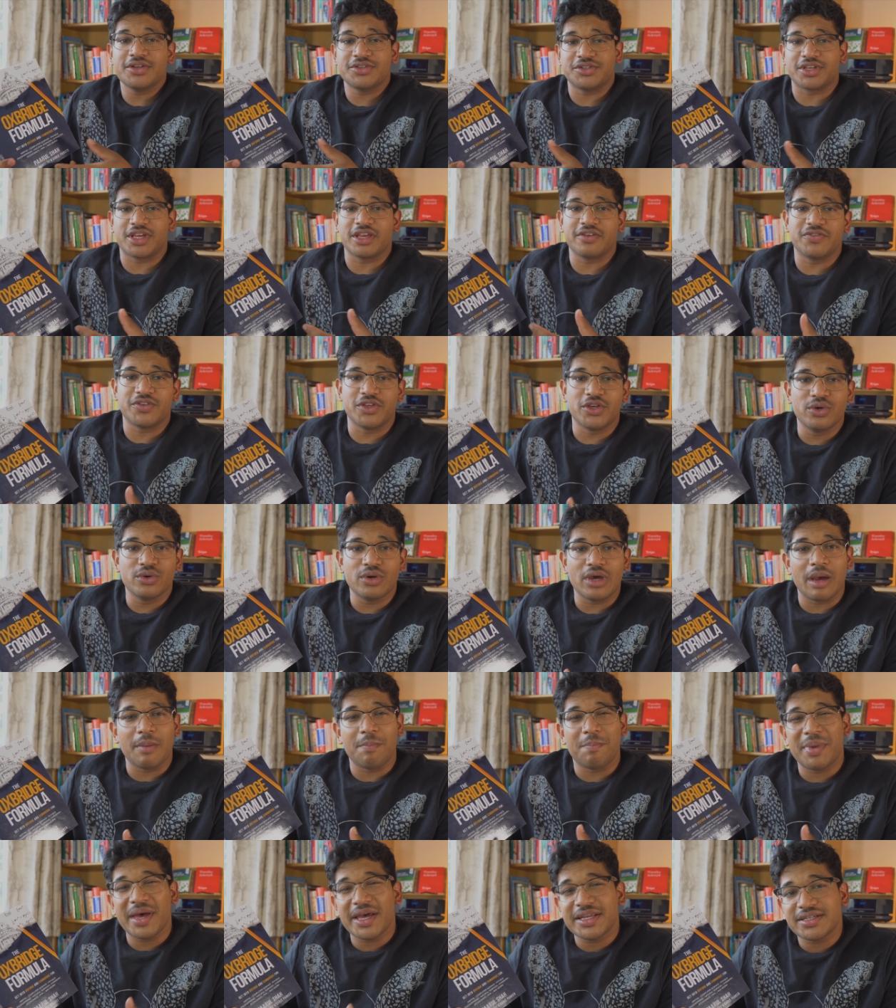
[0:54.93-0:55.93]
to give you
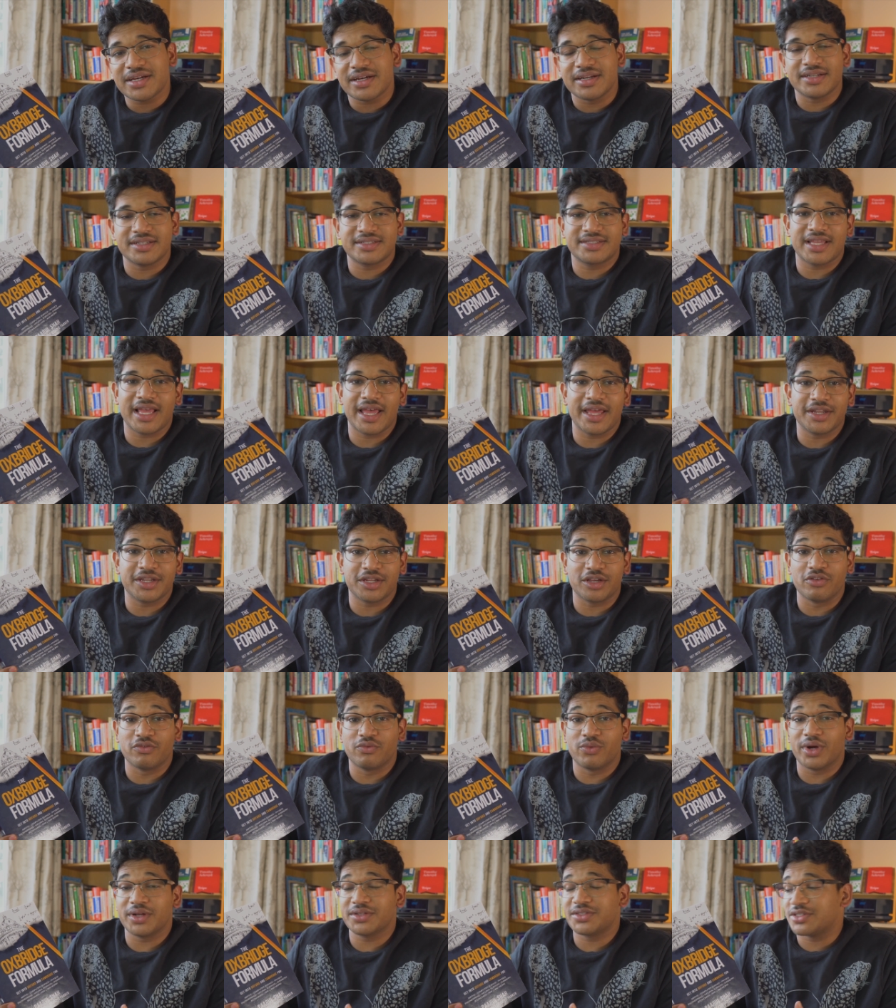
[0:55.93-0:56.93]
a better understanding
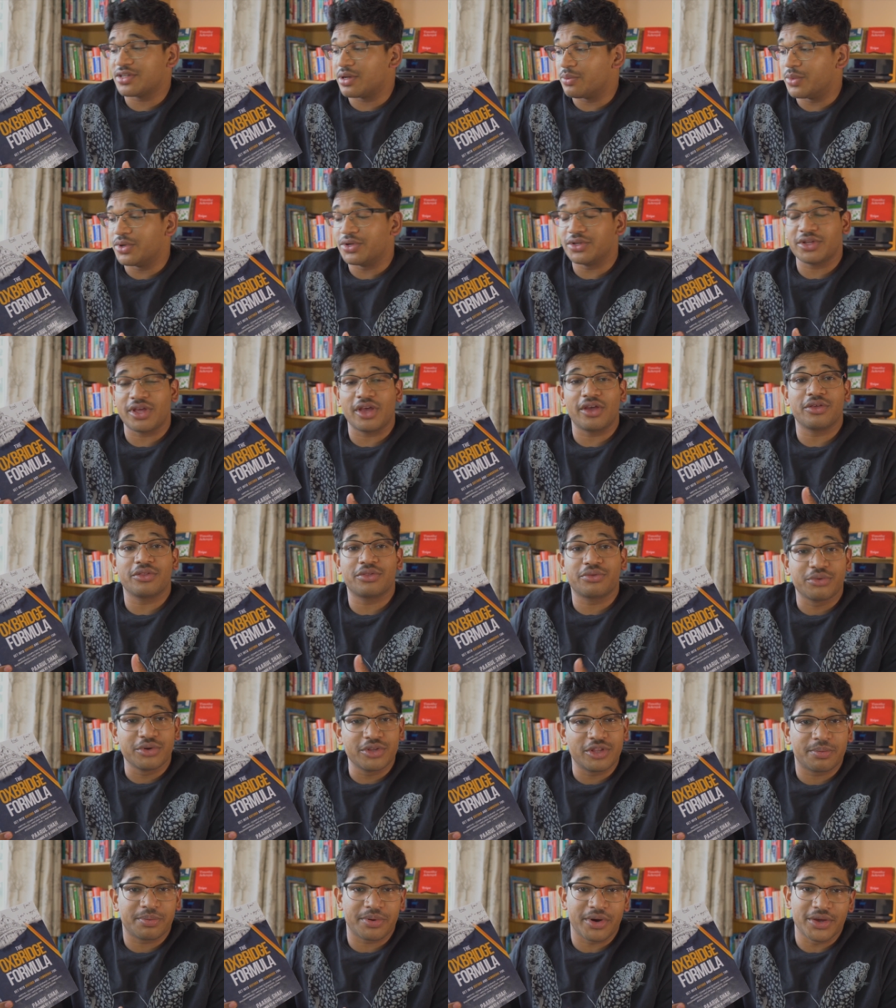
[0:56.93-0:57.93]
of what someone going
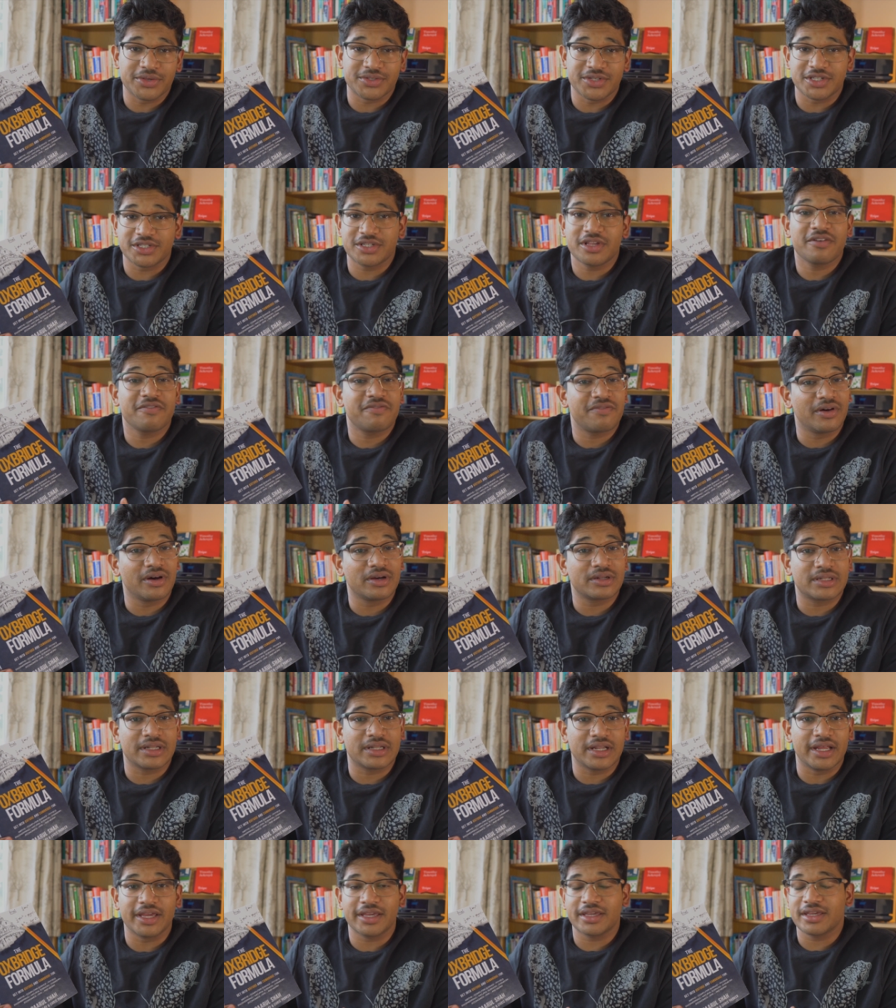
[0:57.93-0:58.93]
through the process felt
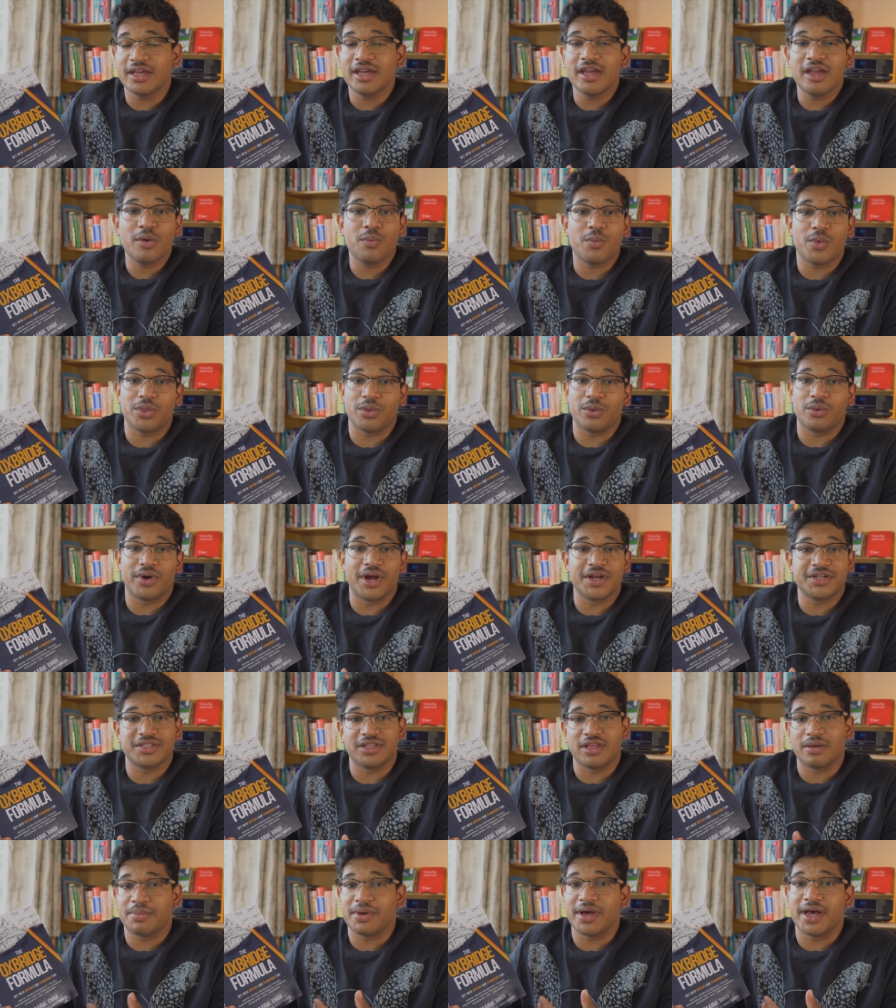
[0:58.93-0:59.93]
like when they're
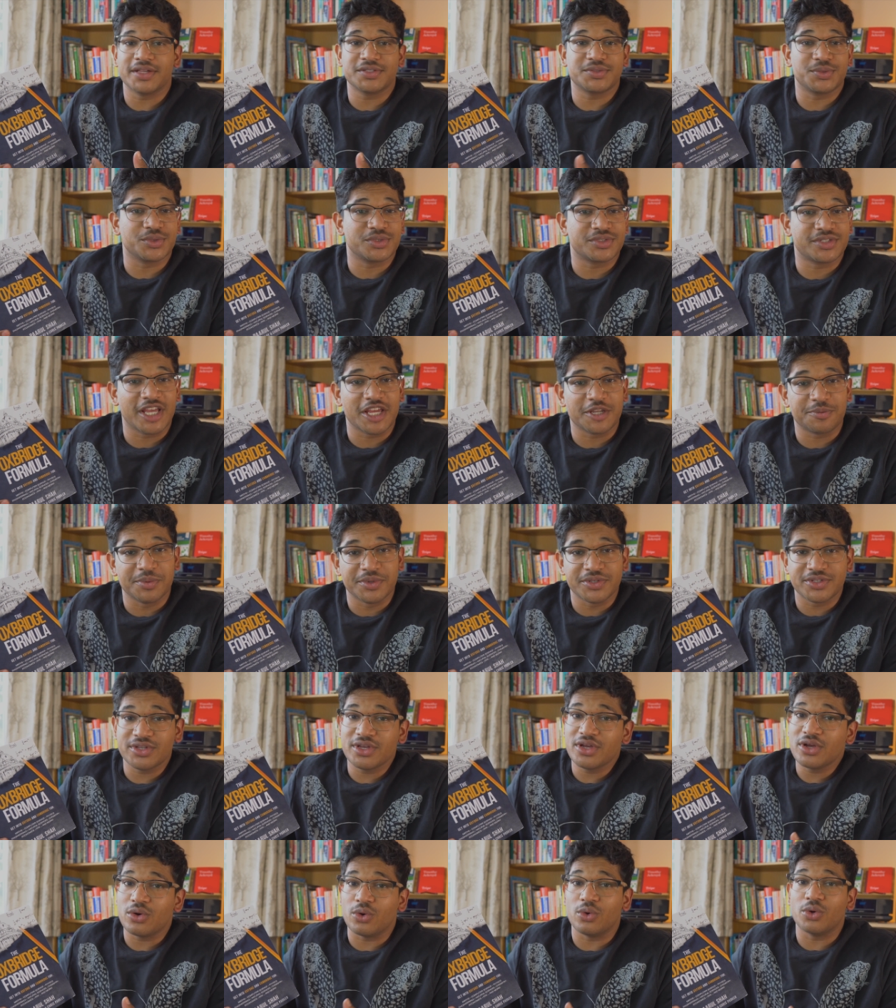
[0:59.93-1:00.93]
writing their personal statements
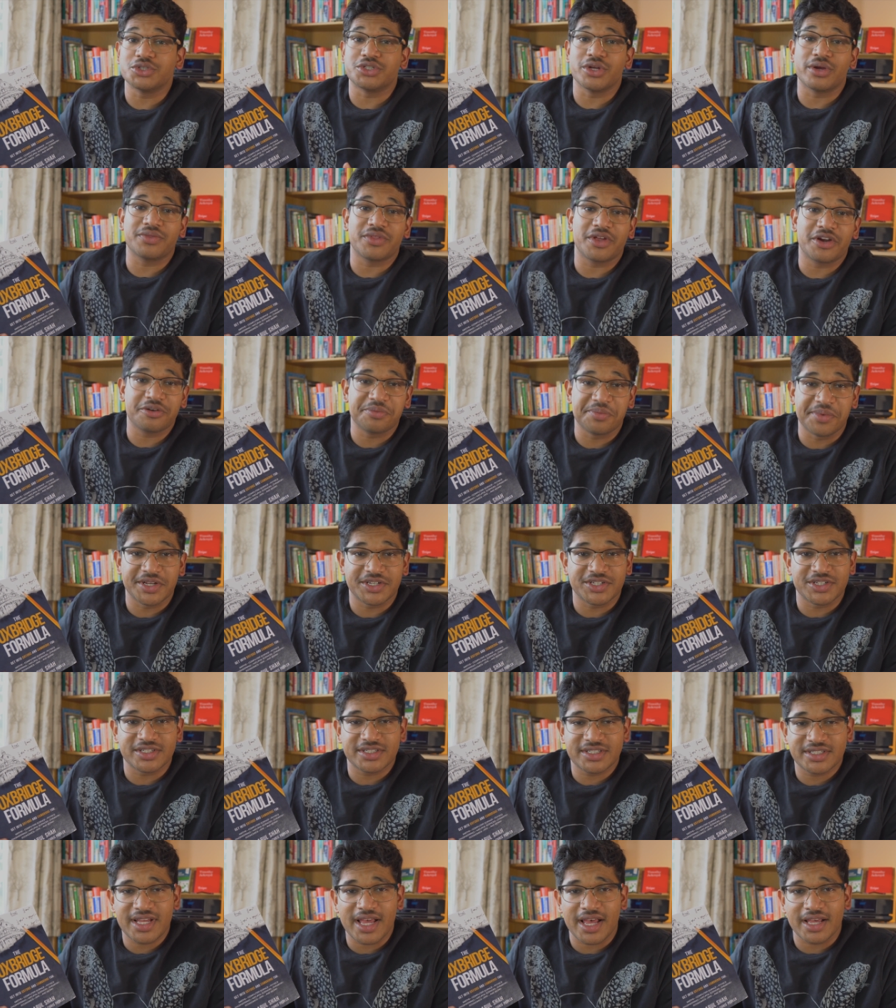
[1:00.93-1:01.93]
or doing their
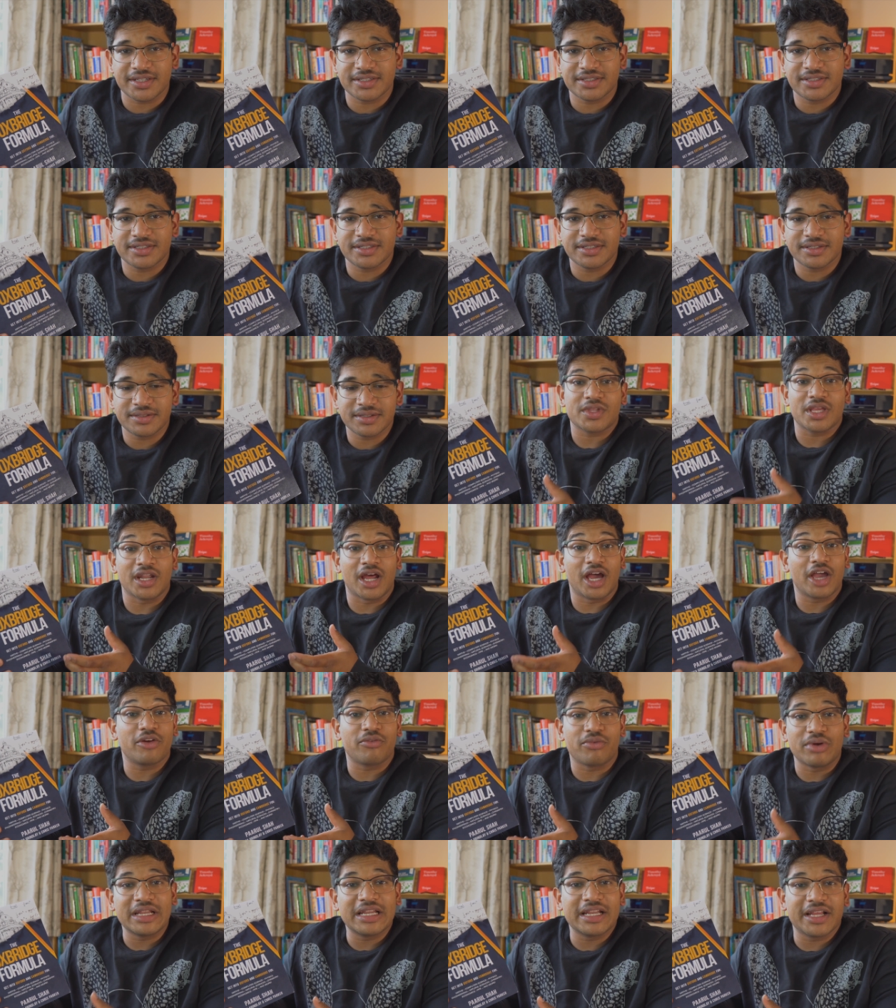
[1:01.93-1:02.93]
admissions tests. And I
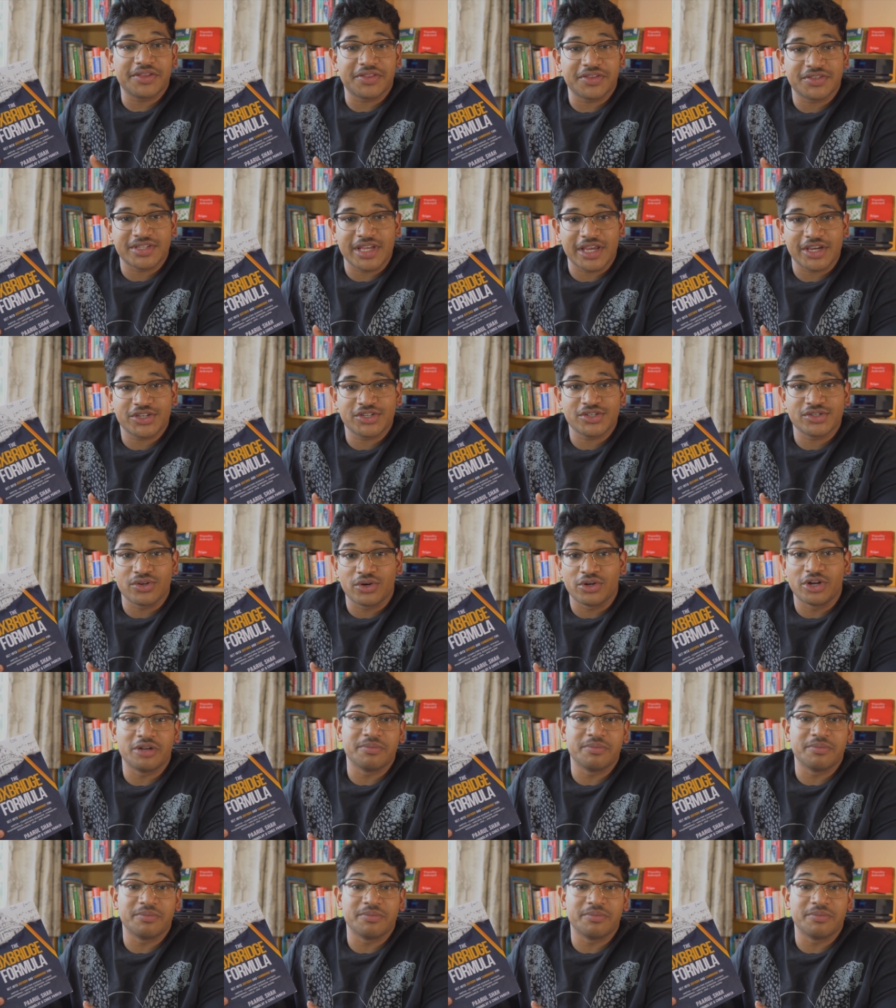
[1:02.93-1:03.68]
really like the section on